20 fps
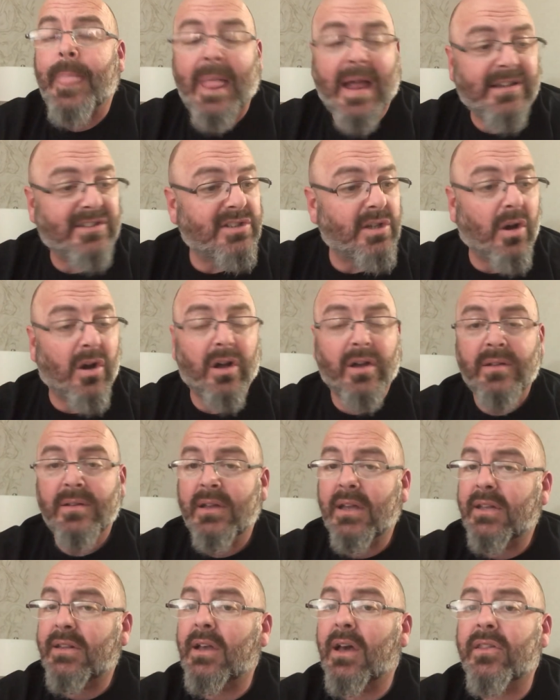I saw
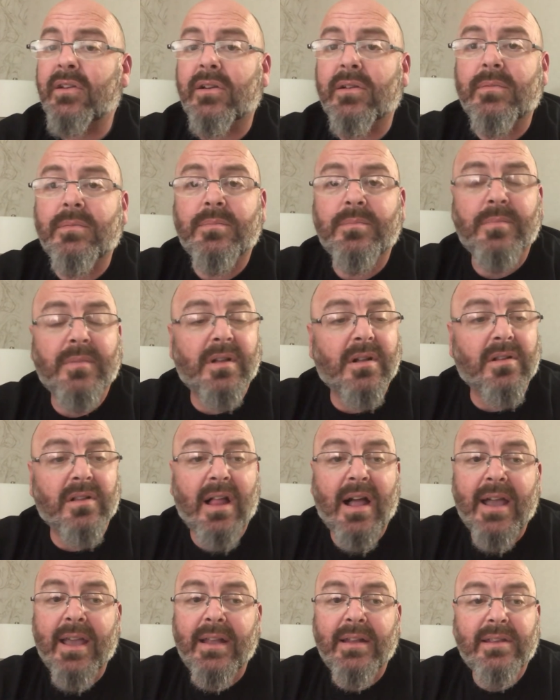another
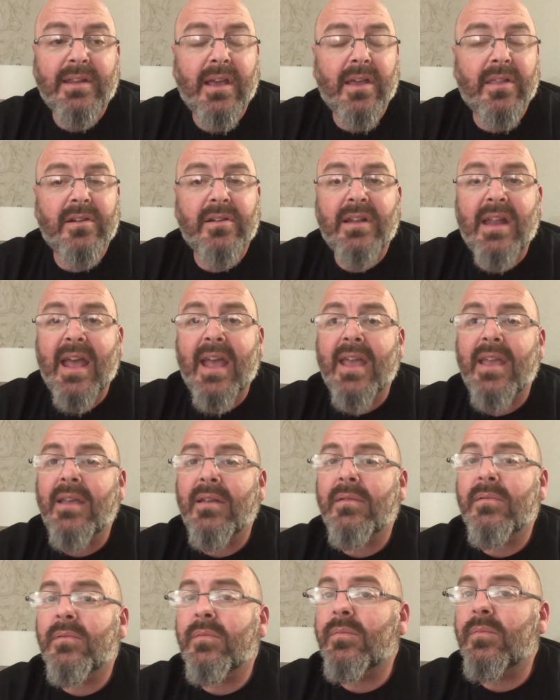client the other day
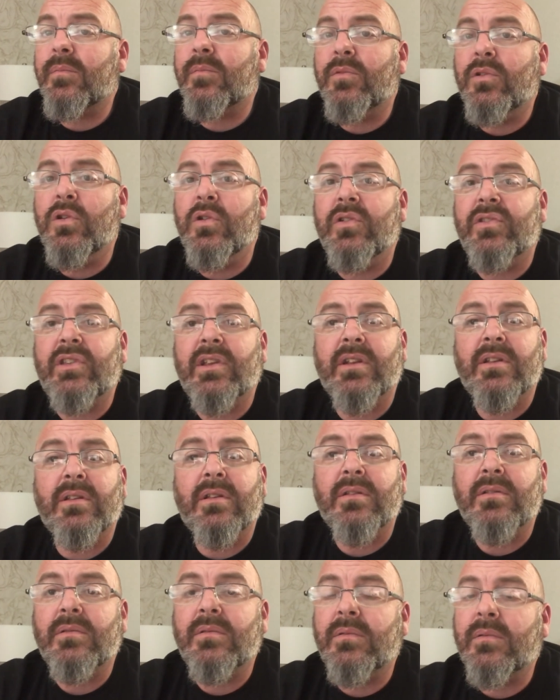
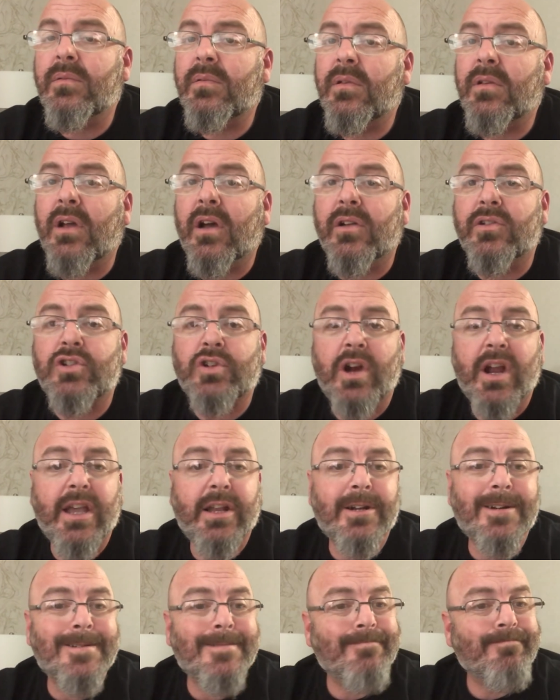using a
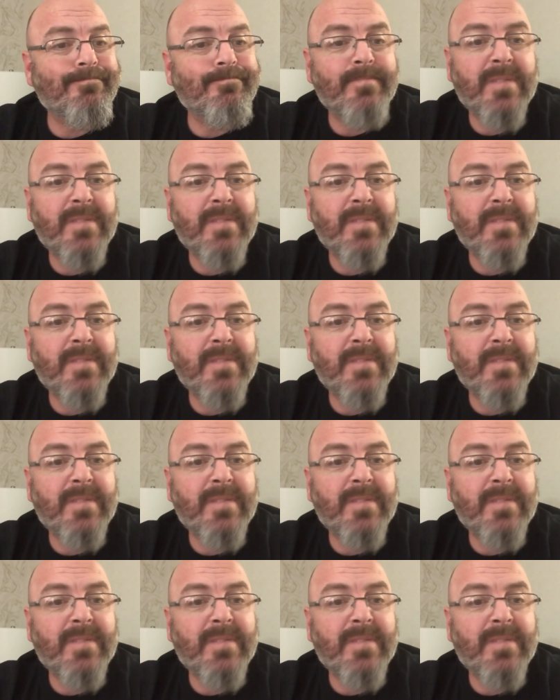trainer.